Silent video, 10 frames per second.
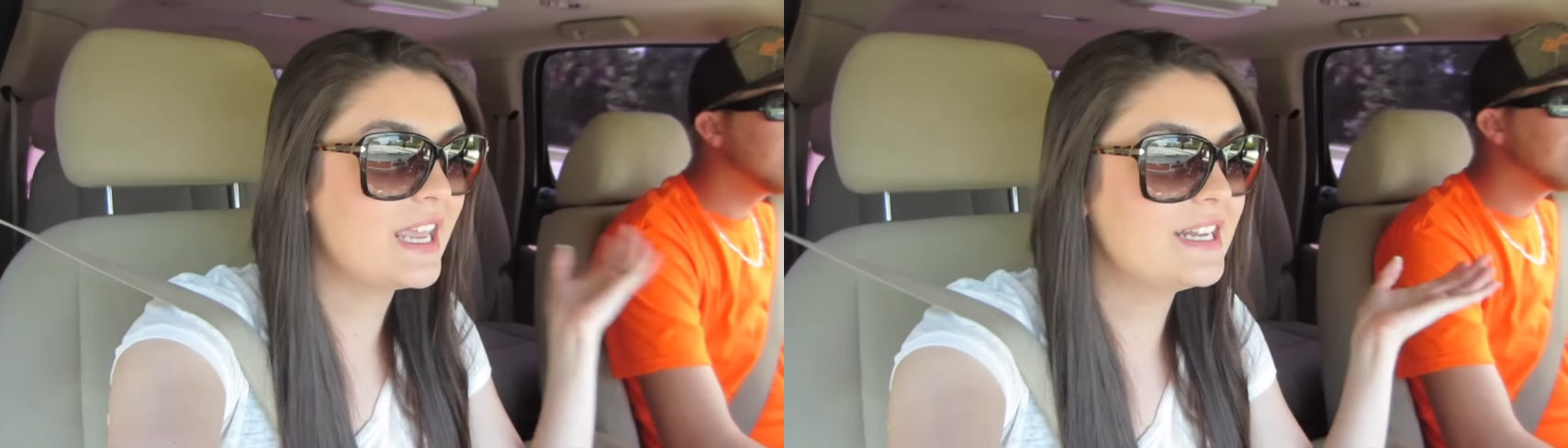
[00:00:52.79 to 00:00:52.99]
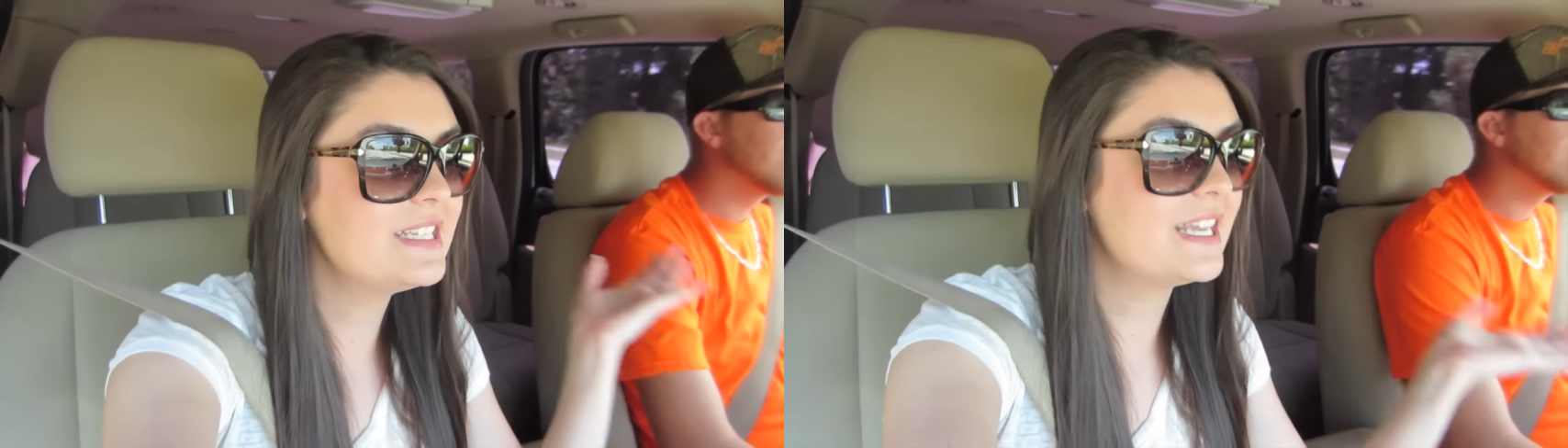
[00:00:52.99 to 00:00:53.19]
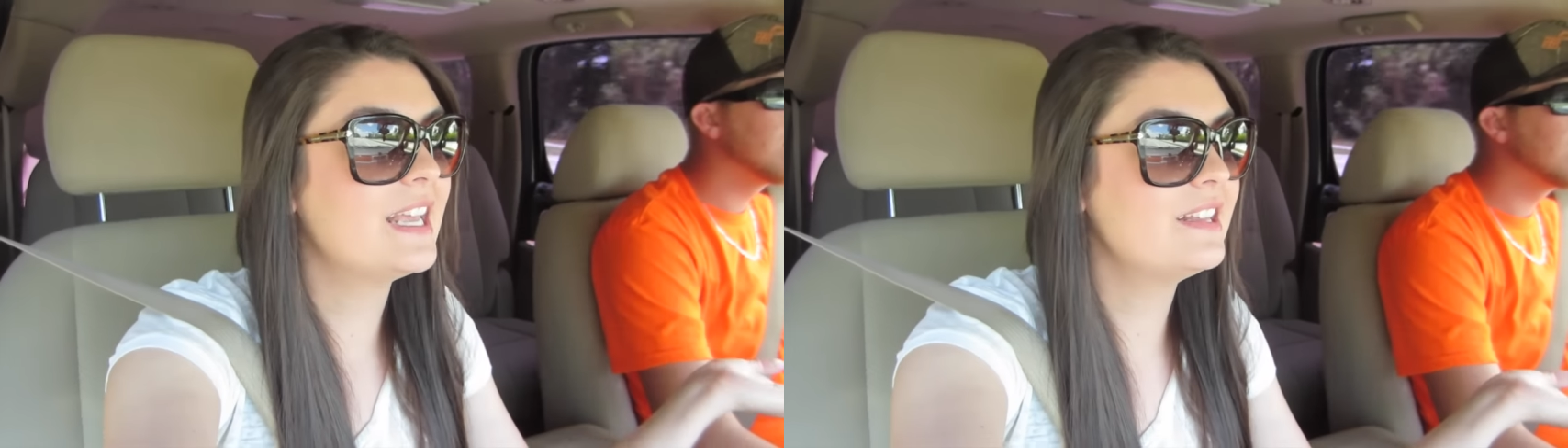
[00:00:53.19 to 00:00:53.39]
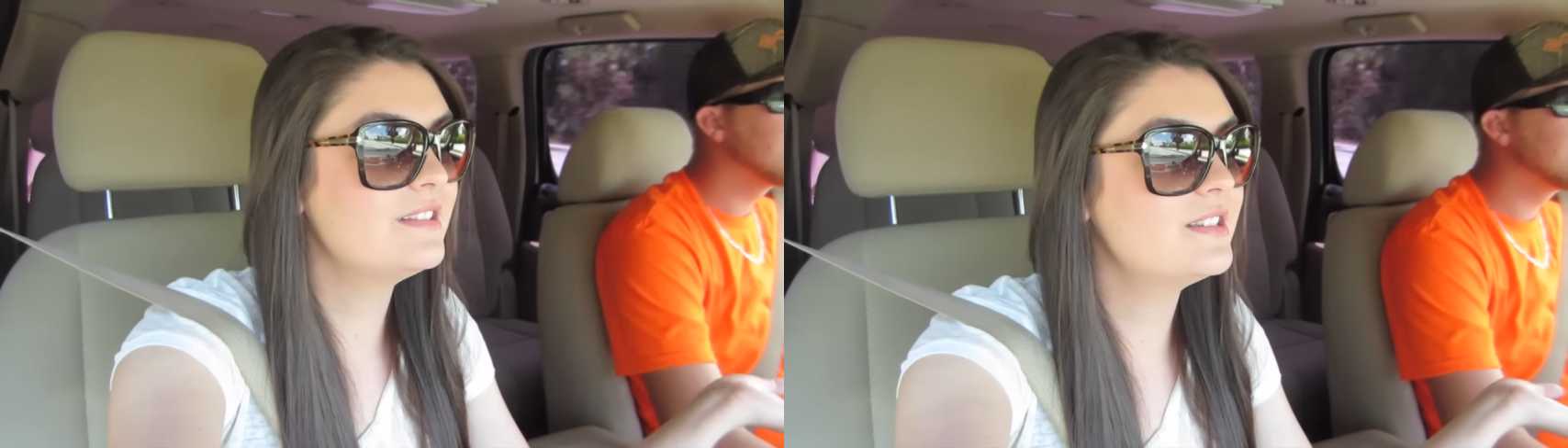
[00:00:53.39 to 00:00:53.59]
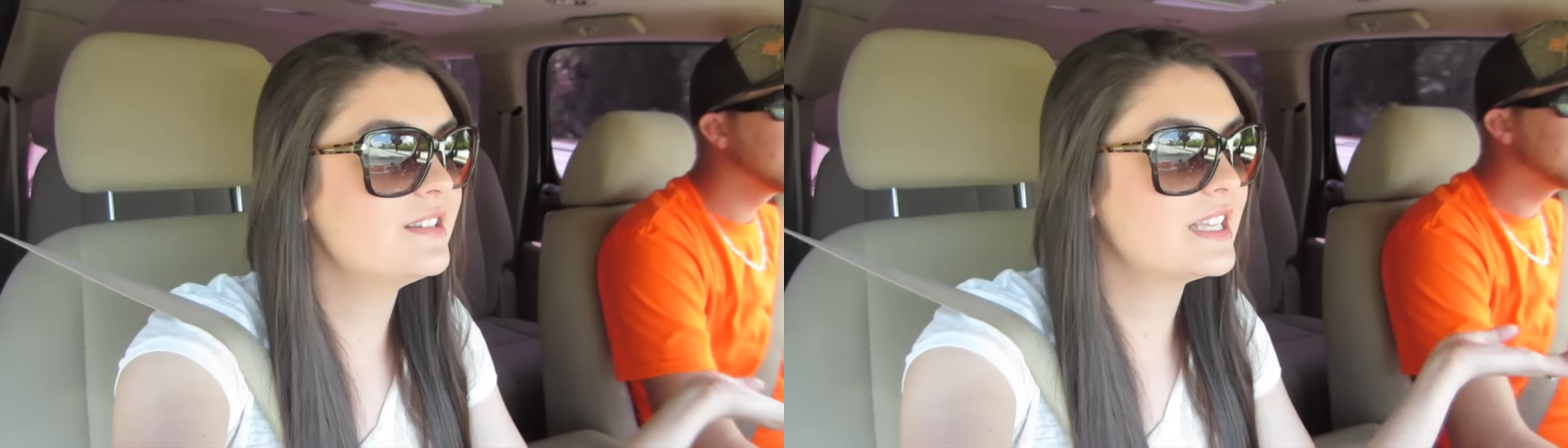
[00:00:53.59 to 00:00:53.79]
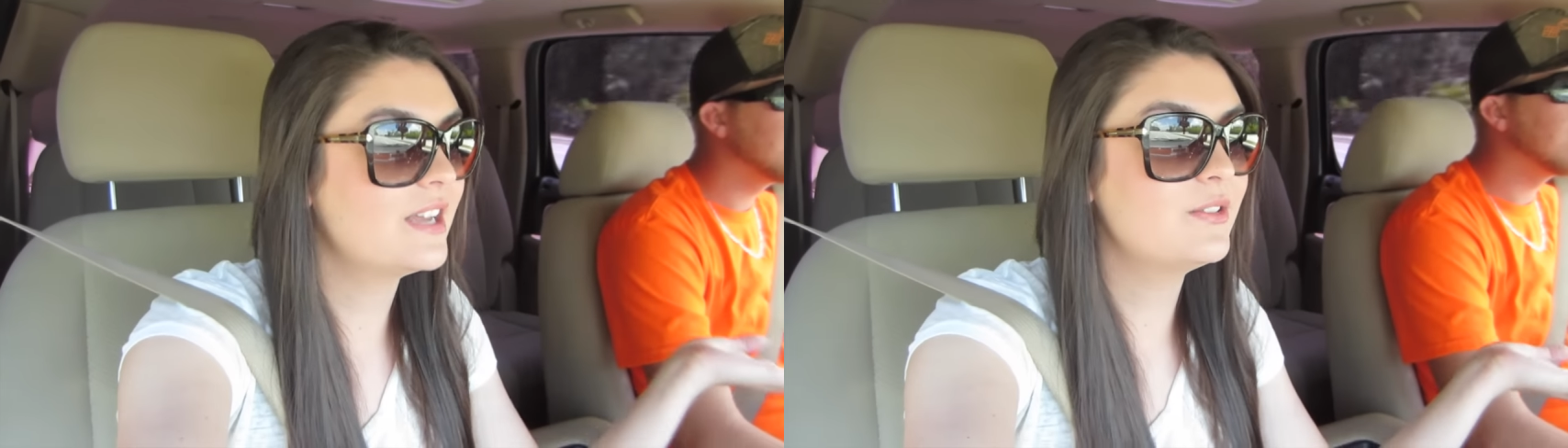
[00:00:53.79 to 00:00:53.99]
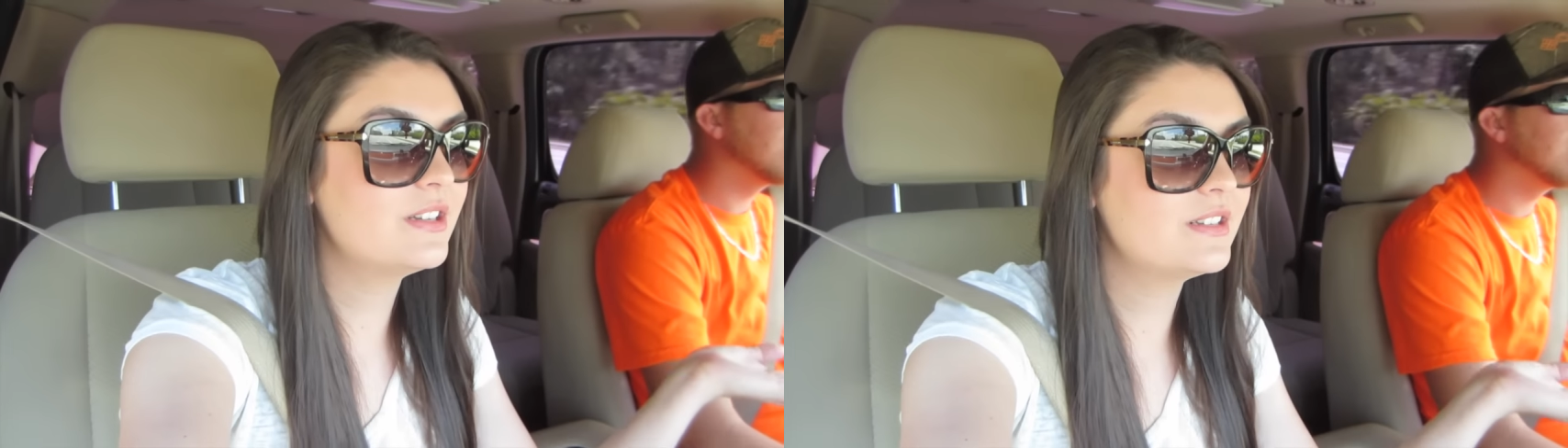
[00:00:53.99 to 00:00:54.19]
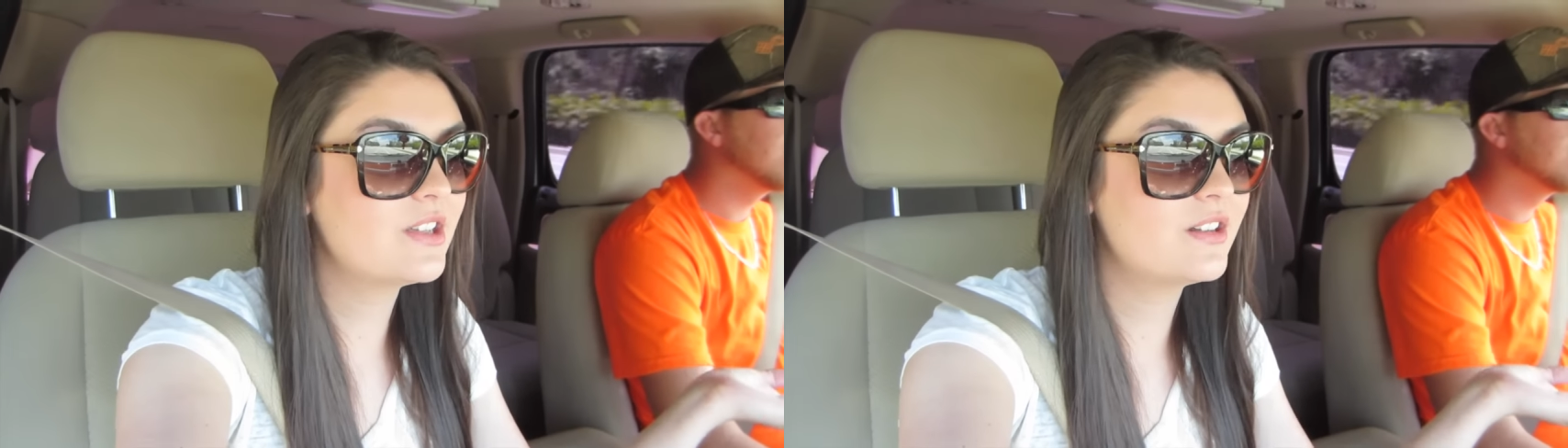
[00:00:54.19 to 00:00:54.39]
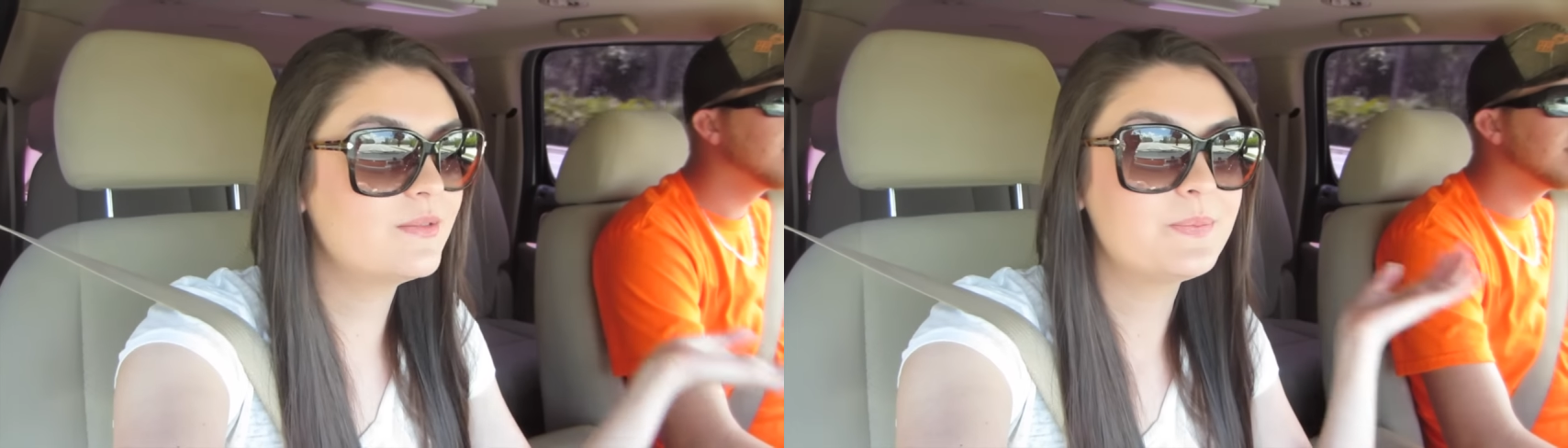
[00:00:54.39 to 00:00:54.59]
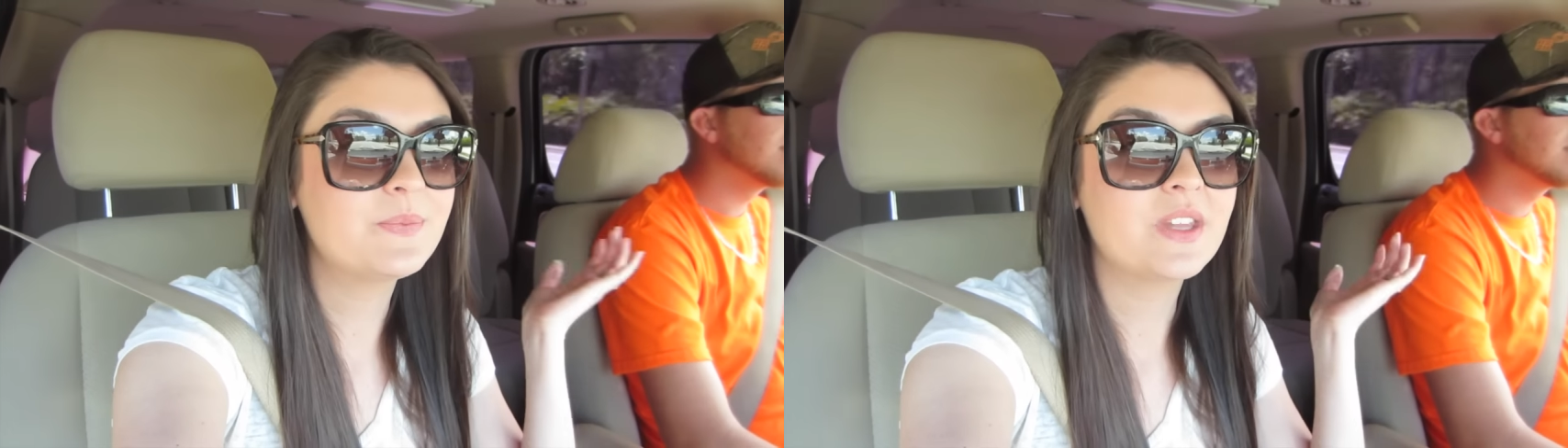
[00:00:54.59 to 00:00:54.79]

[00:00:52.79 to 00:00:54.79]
Auntie Anne's? Is that what it's called?